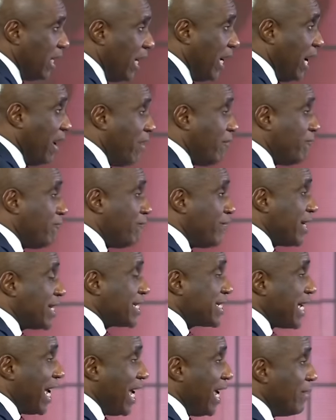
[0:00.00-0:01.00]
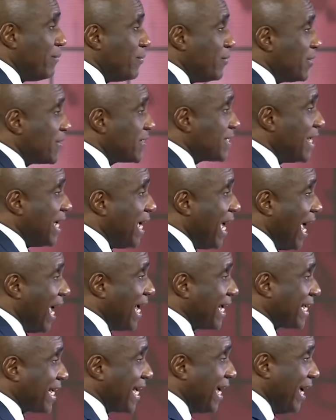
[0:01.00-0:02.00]
Every time you say I
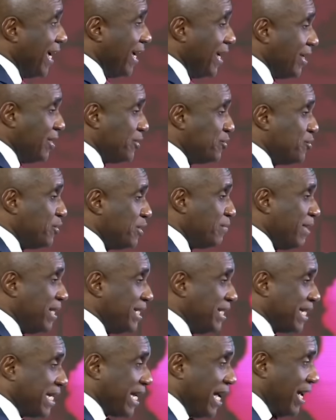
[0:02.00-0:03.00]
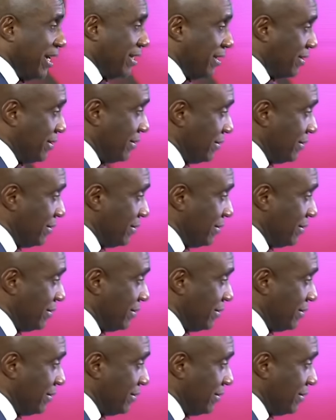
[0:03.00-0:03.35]
can't, you remain in the can.